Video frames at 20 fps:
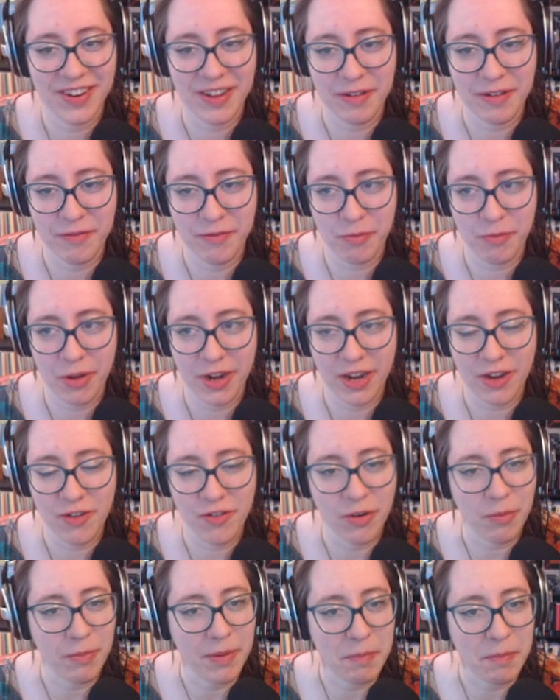of what I
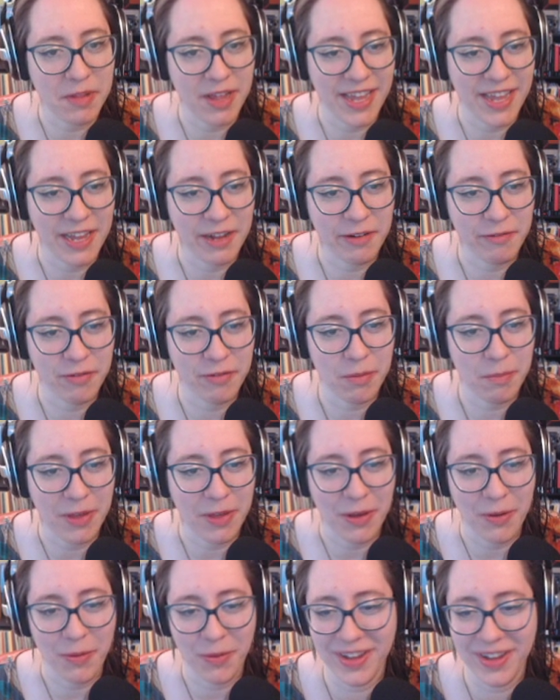should be playing from
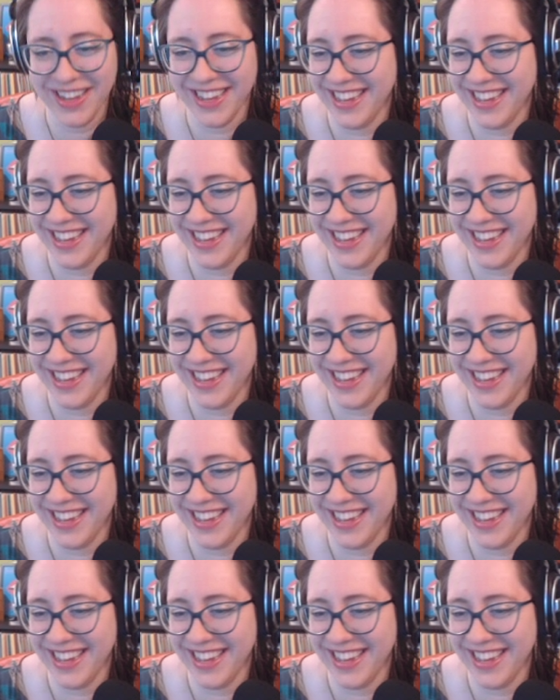you.